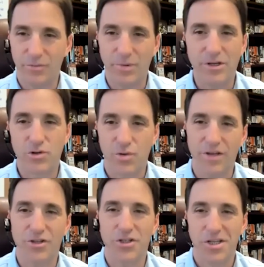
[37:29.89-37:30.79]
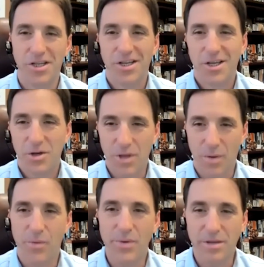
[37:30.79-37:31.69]
We trust that
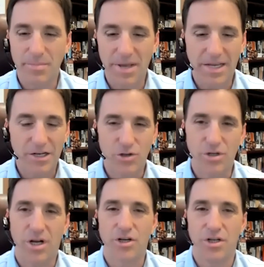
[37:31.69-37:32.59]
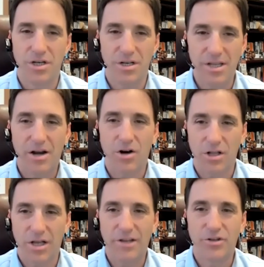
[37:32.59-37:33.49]
when we make an introduction that our
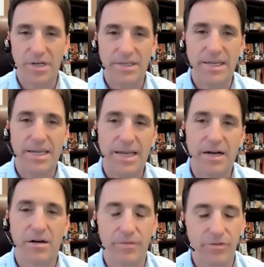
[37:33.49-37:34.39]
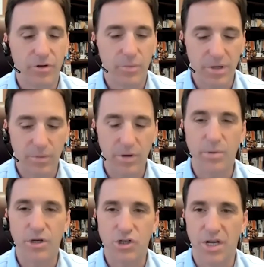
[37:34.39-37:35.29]
clients are going to take care of. So we
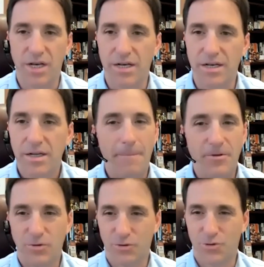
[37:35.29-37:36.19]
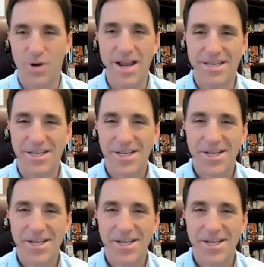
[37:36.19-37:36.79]
appreciate it. This was great.